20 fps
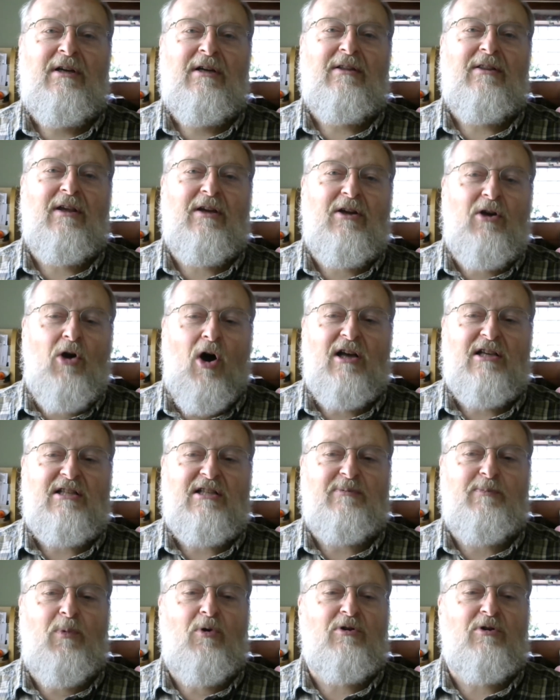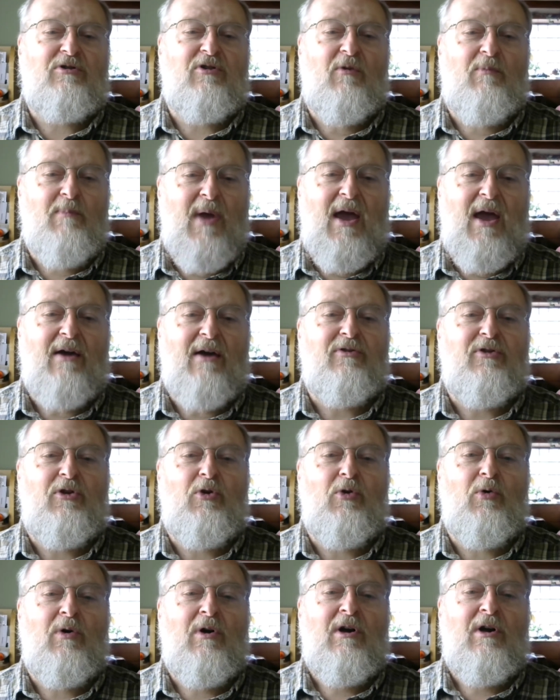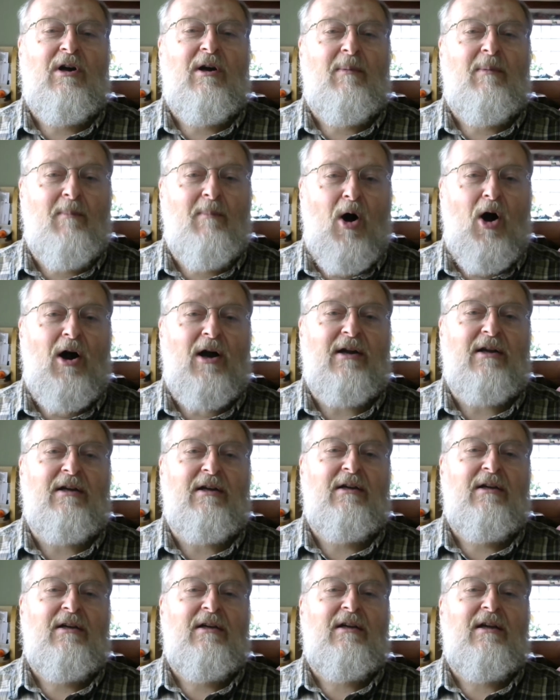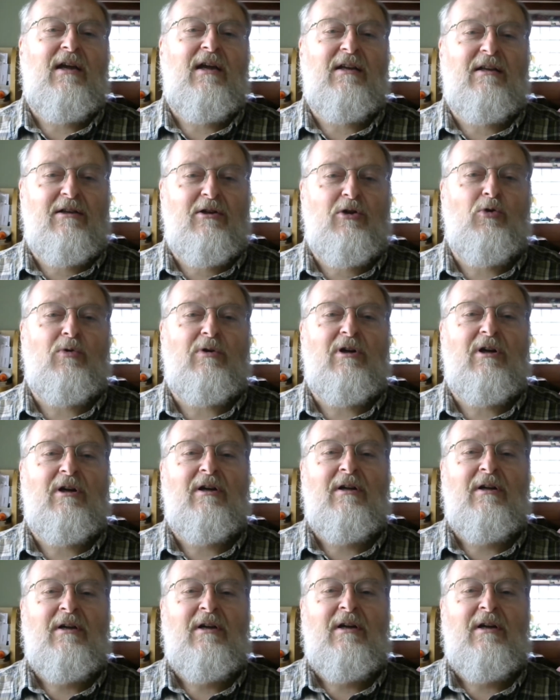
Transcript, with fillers: the Gospels of Matthew, Mark, and Luke.